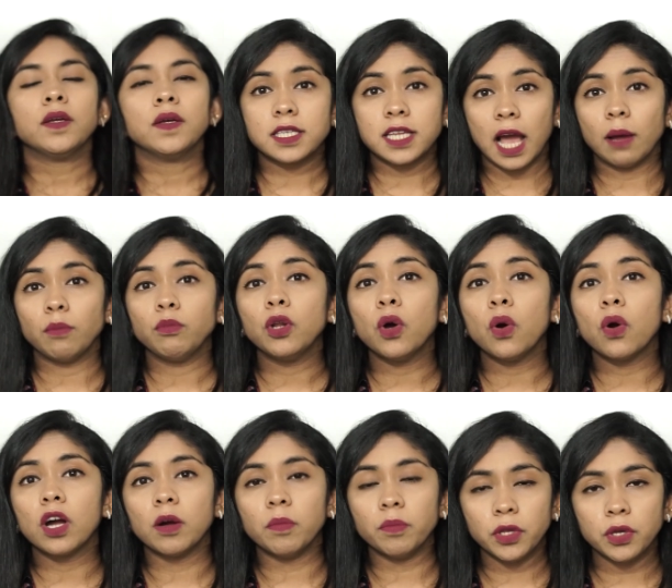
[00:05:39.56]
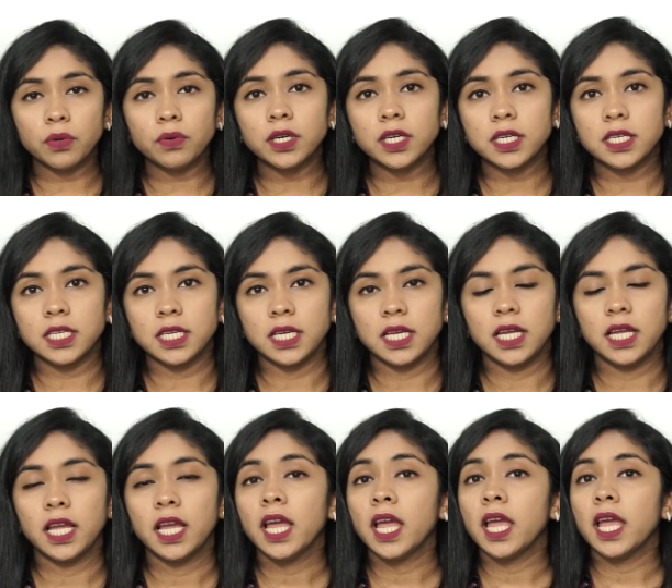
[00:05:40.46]
tableau
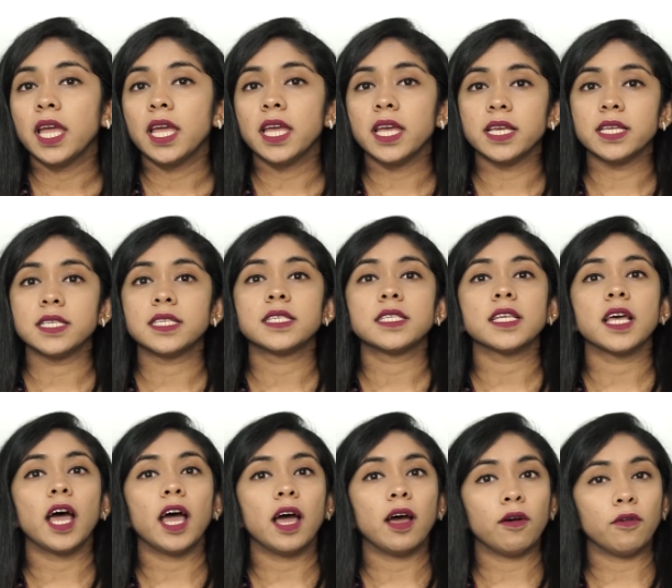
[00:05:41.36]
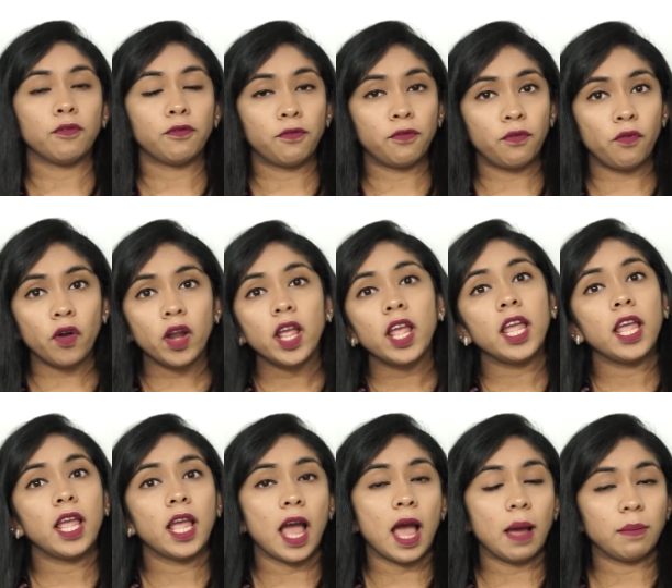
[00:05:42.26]
community is a
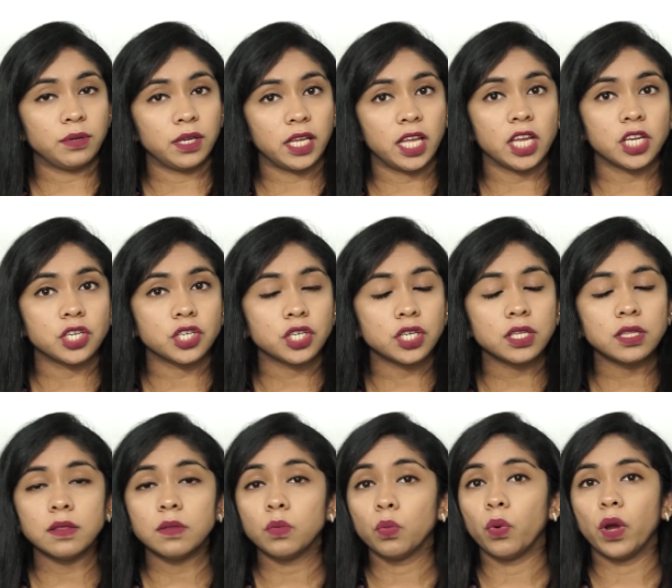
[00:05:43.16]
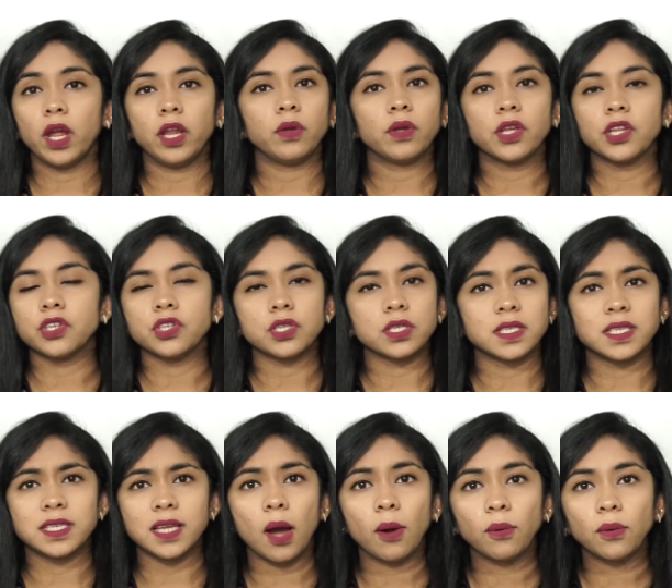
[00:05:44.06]
free application where you can
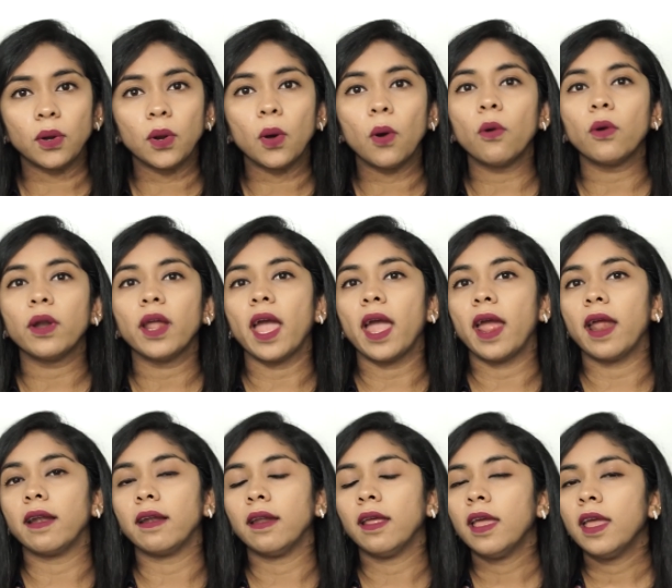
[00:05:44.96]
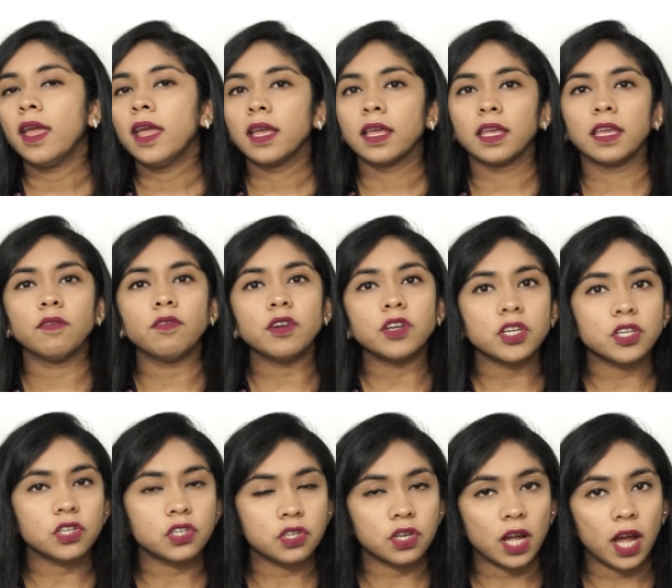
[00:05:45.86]
just download and give it
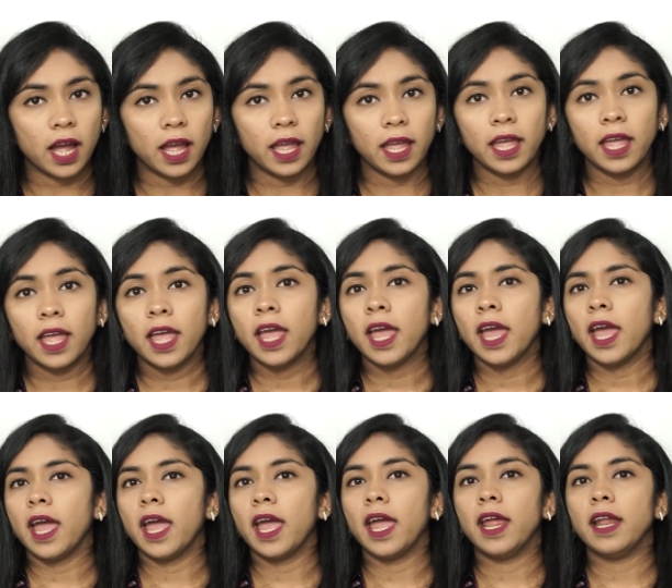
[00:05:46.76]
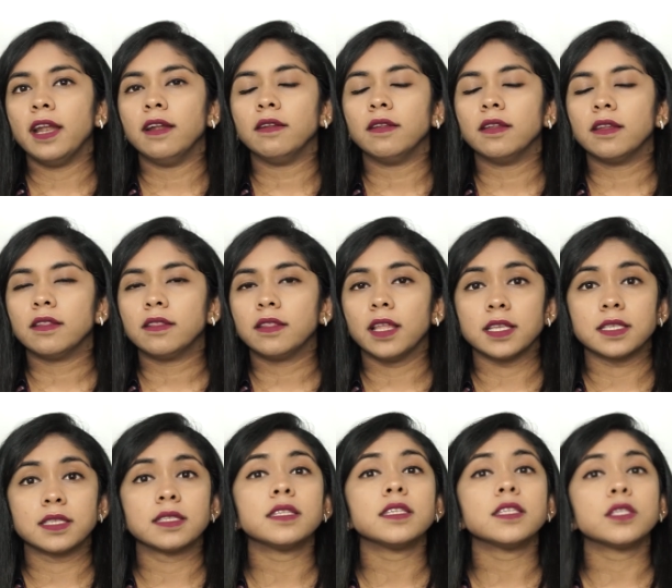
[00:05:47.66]
a try and
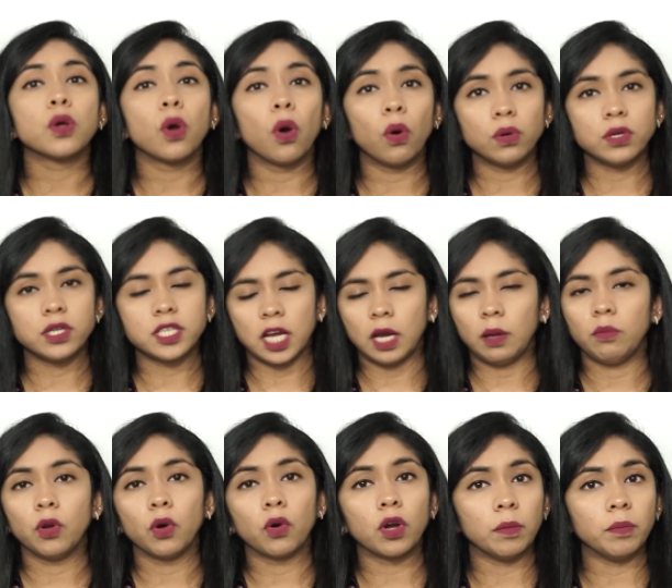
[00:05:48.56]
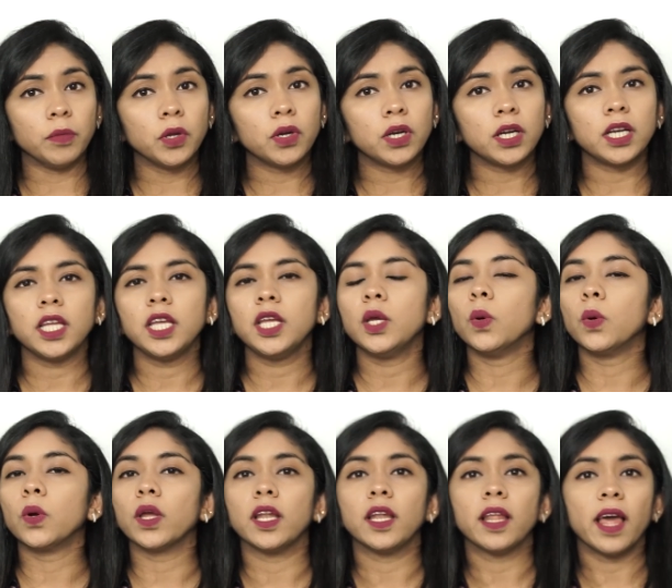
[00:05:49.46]
there's this whole tableau community
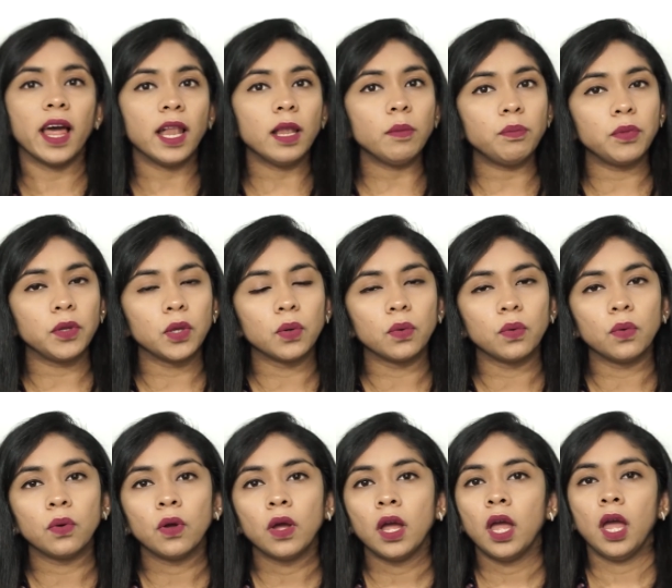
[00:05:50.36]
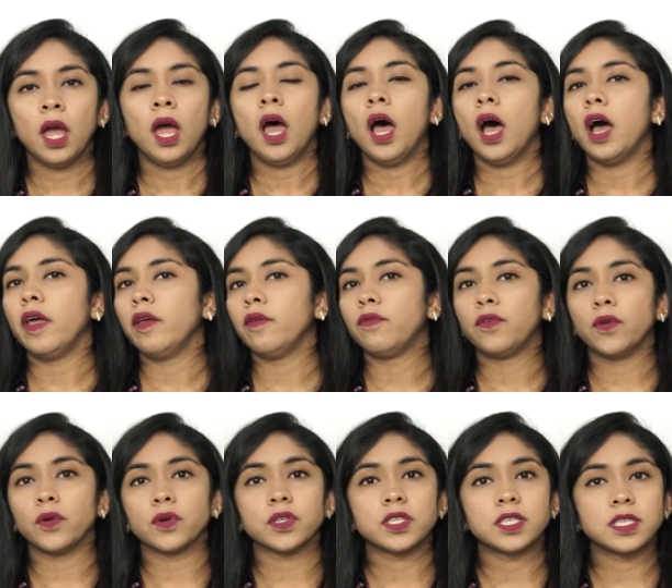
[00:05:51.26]
who can help you if
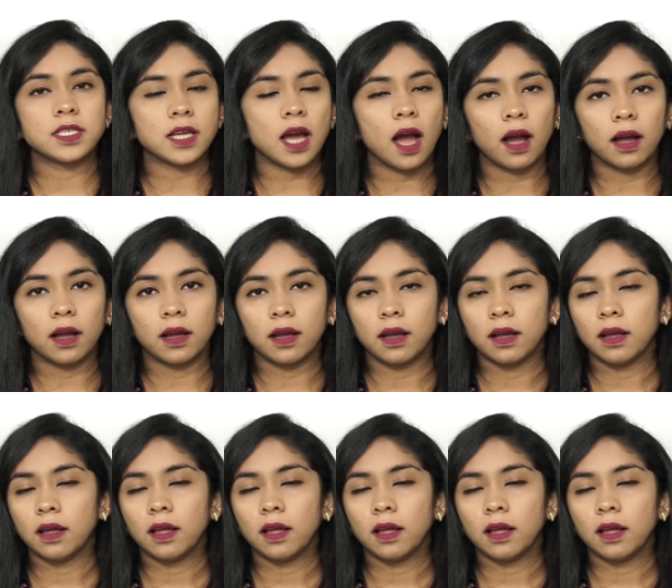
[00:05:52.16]
you're stuck